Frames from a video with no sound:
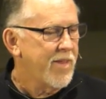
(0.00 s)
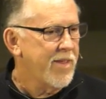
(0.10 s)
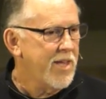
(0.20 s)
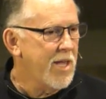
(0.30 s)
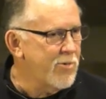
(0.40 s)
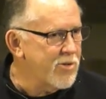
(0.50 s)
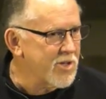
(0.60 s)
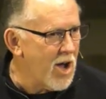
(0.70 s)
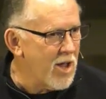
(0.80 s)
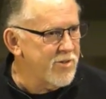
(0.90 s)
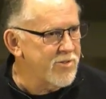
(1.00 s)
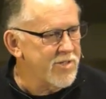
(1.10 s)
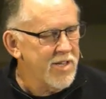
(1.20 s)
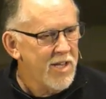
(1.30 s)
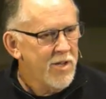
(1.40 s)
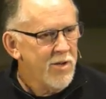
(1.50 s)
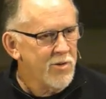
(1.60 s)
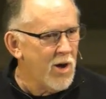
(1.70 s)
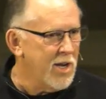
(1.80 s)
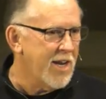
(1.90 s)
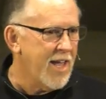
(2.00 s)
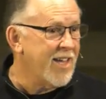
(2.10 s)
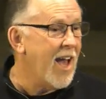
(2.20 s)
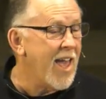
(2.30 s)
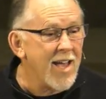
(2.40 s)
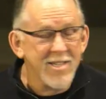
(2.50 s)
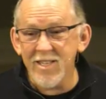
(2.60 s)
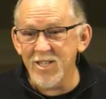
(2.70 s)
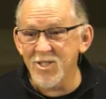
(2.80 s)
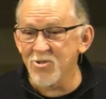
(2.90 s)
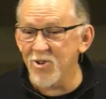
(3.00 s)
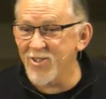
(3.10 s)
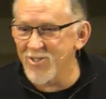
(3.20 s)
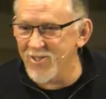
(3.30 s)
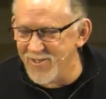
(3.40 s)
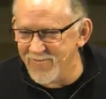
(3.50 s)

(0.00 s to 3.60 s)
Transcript: Hebrew scholars call it a chiastic structure.